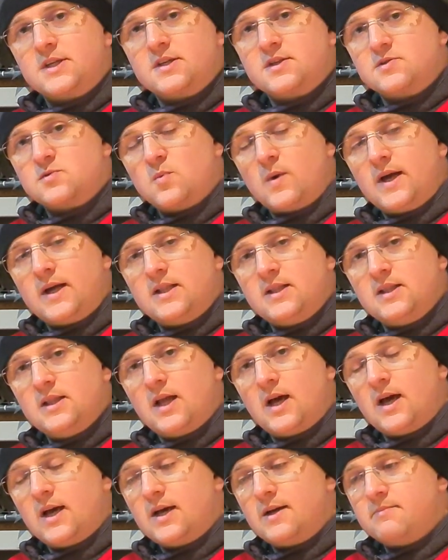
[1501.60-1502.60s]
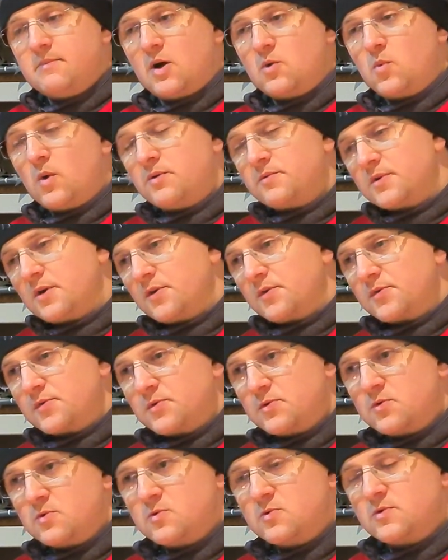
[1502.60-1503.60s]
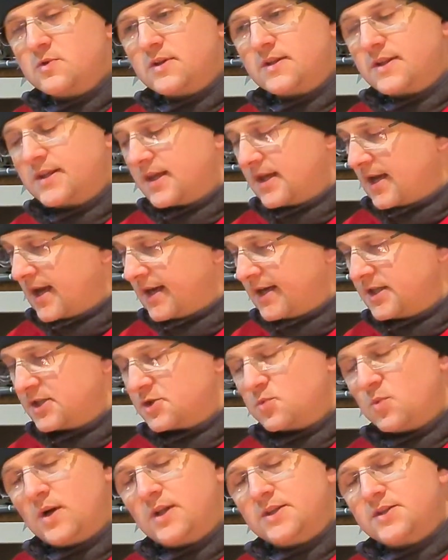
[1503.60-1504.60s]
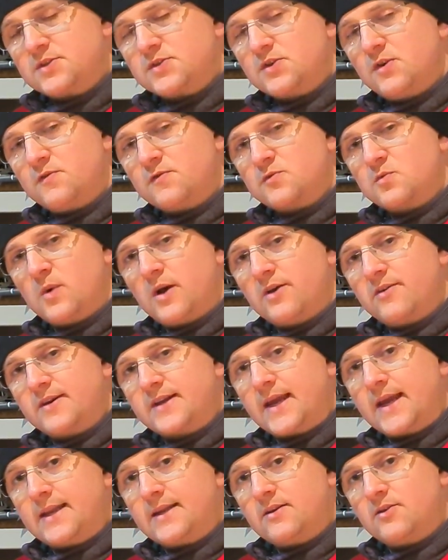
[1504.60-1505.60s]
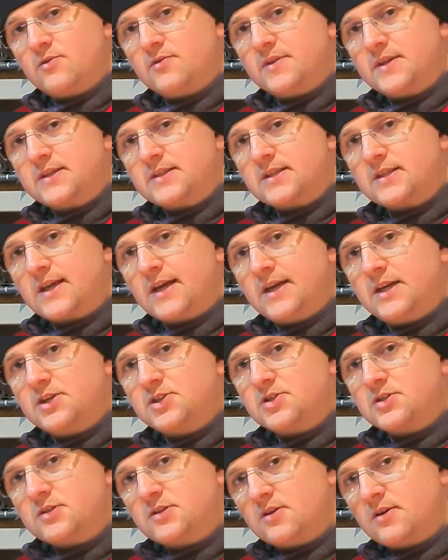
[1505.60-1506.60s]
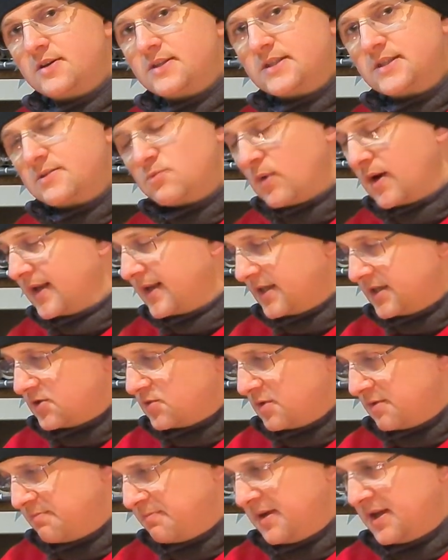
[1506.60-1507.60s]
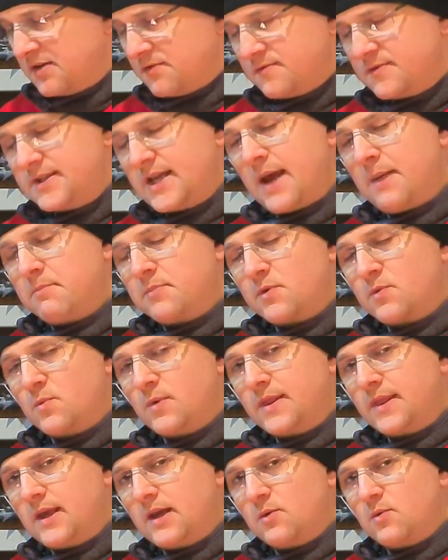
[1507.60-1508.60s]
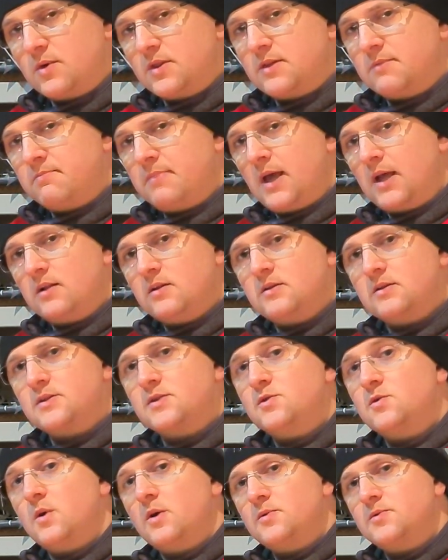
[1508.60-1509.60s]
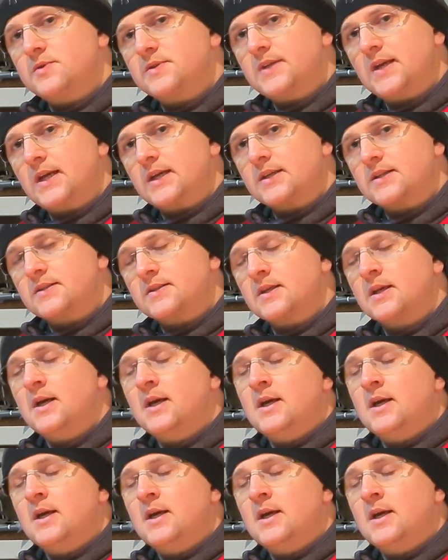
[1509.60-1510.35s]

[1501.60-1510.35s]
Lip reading: as well, I won't go through all of the H1 software again on this occasion. I went into a bit of depth with it with the Bell 206,